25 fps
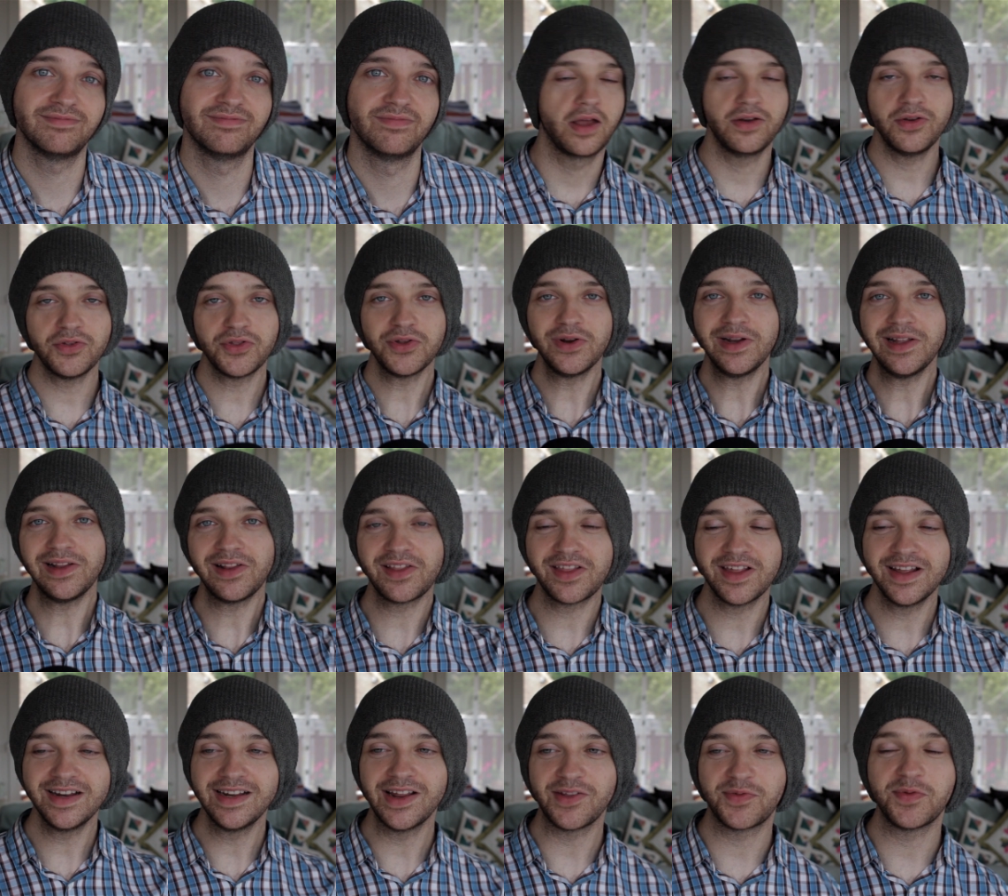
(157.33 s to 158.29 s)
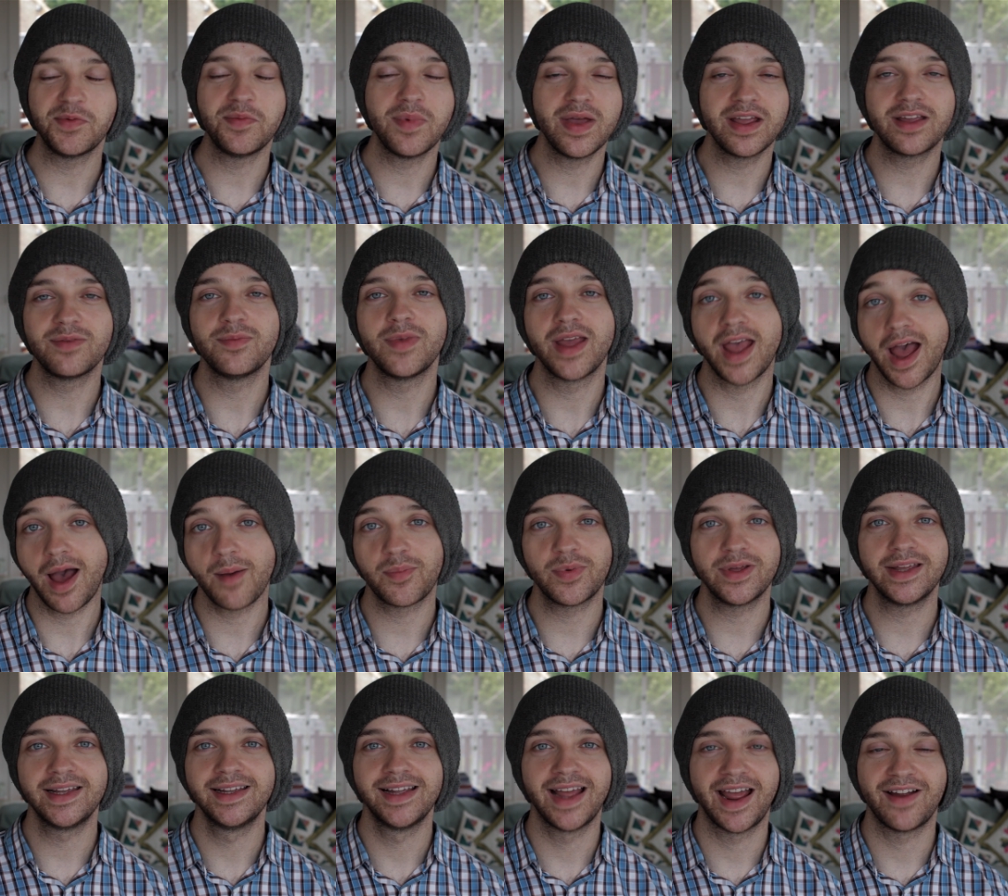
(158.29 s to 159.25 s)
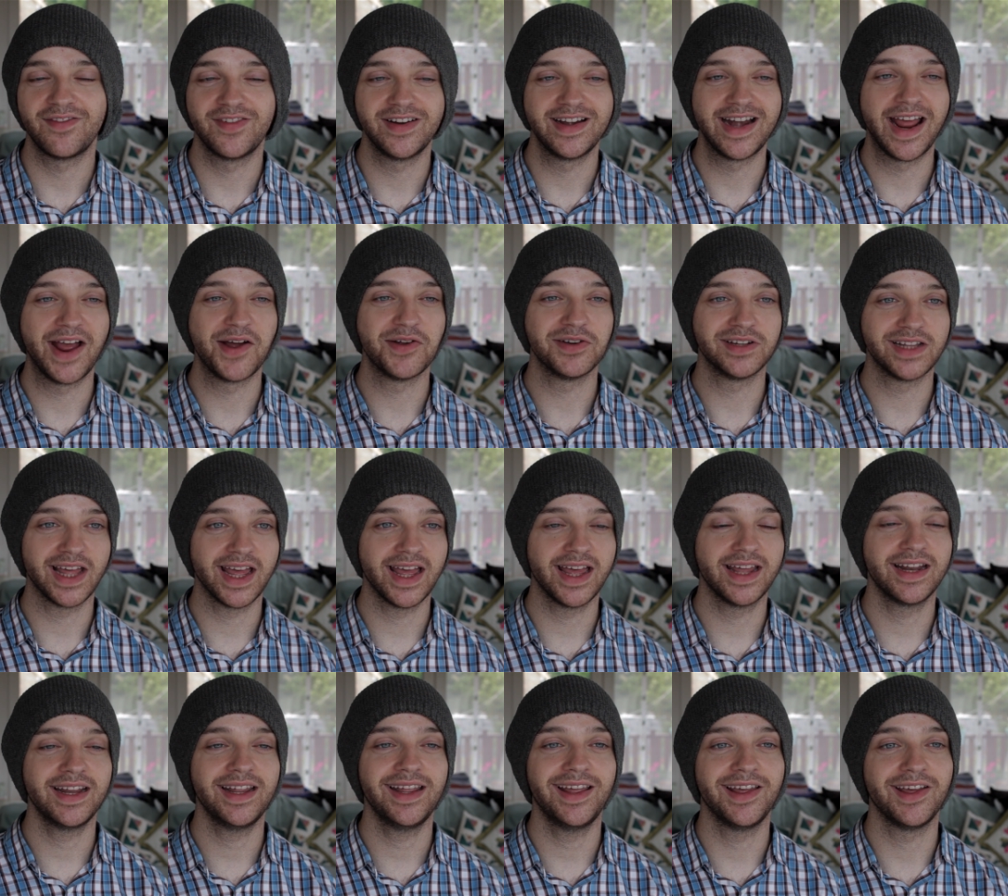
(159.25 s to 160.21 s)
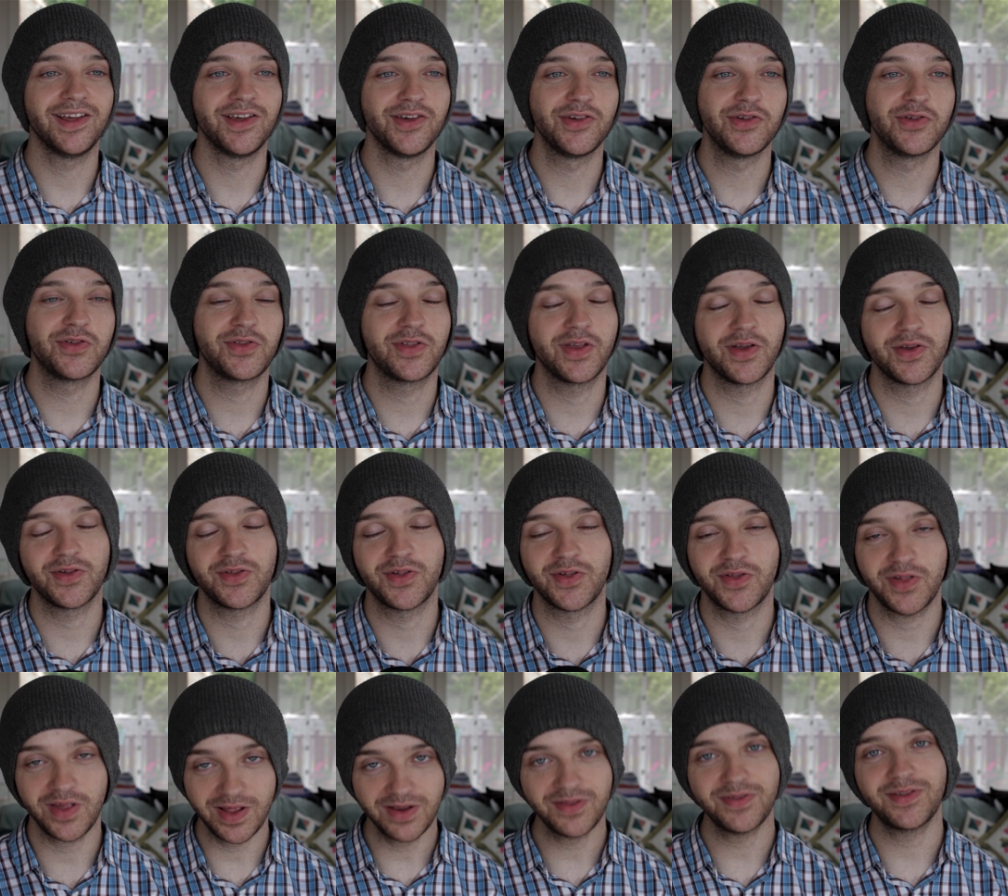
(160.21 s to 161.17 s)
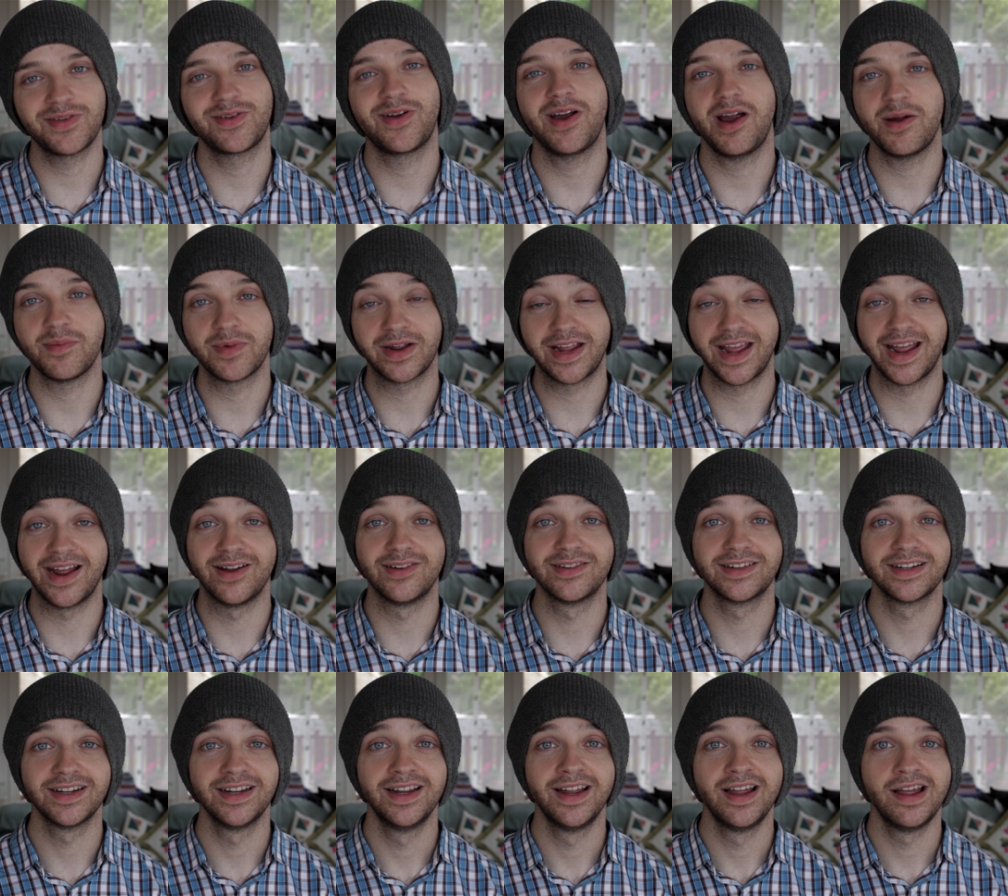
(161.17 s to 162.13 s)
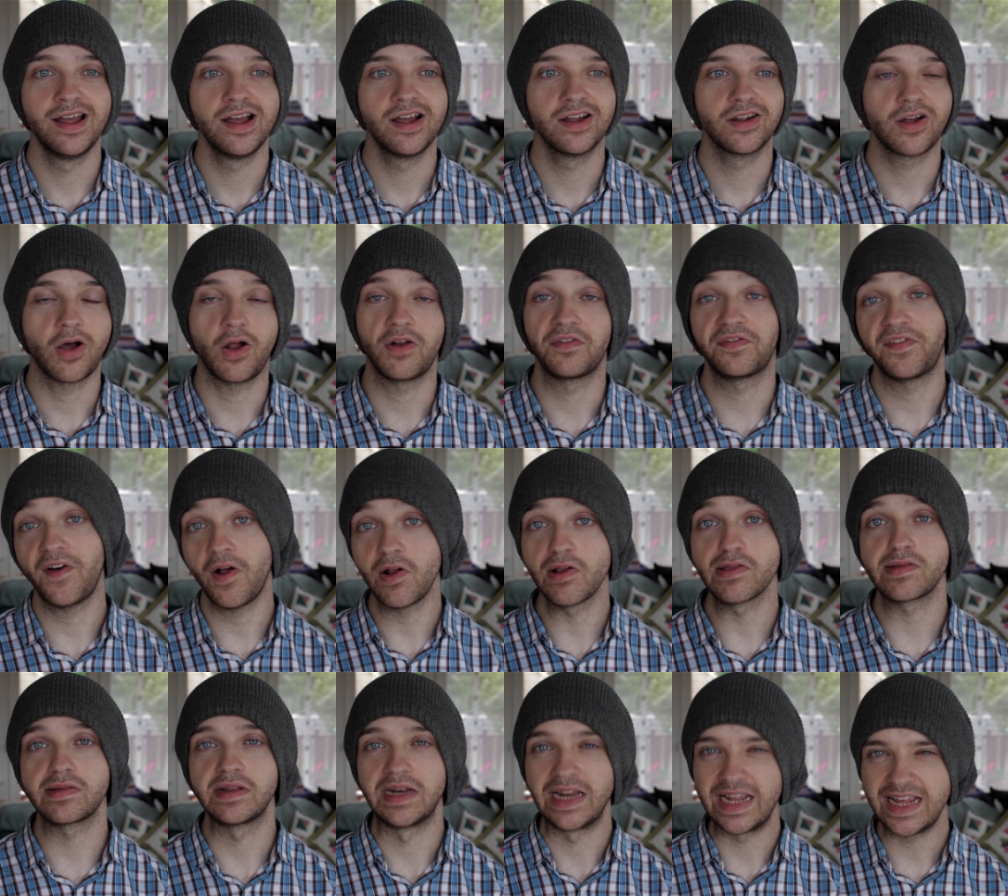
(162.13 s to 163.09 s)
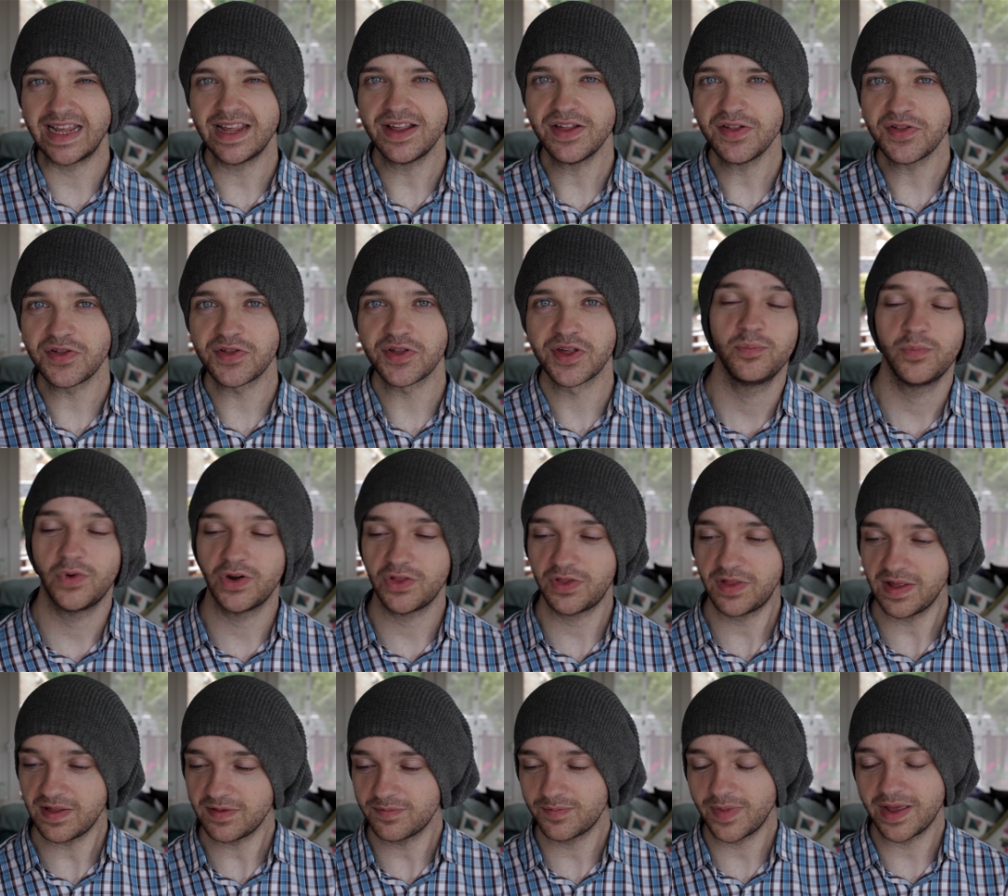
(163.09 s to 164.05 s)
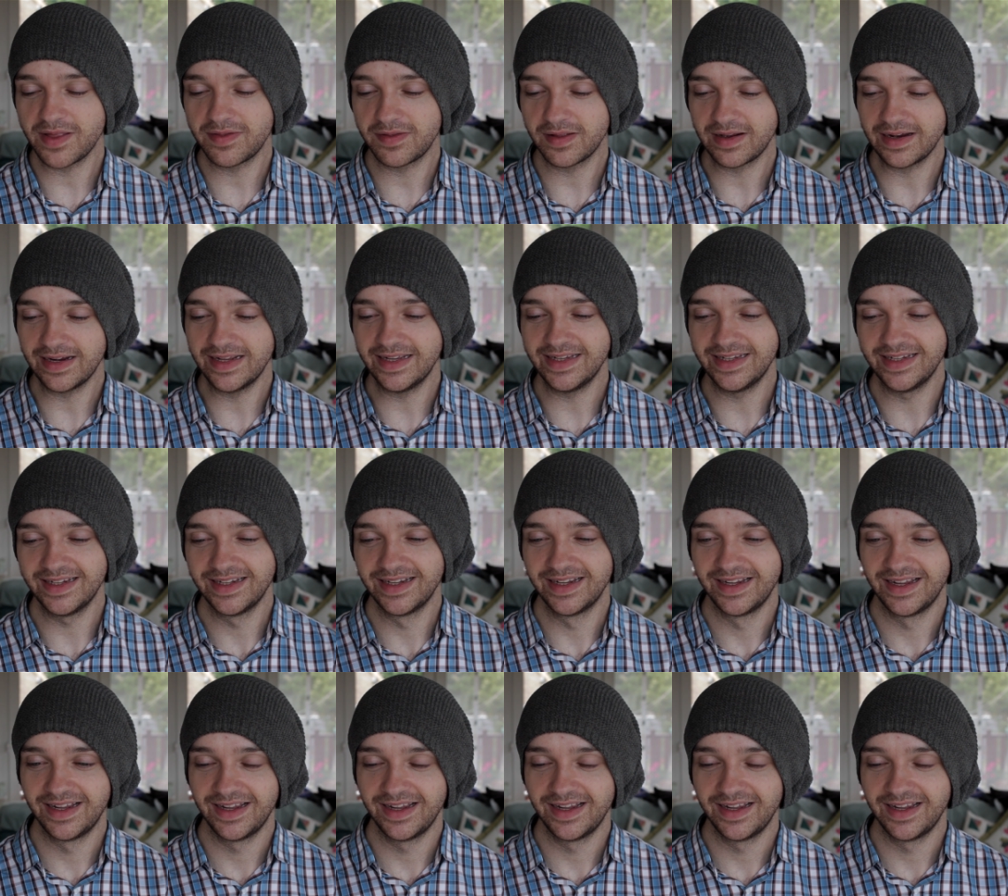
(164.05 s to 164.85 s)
Another little thing that's been making me happy every now and then is there's this Instagram account called False Knees, but it's basically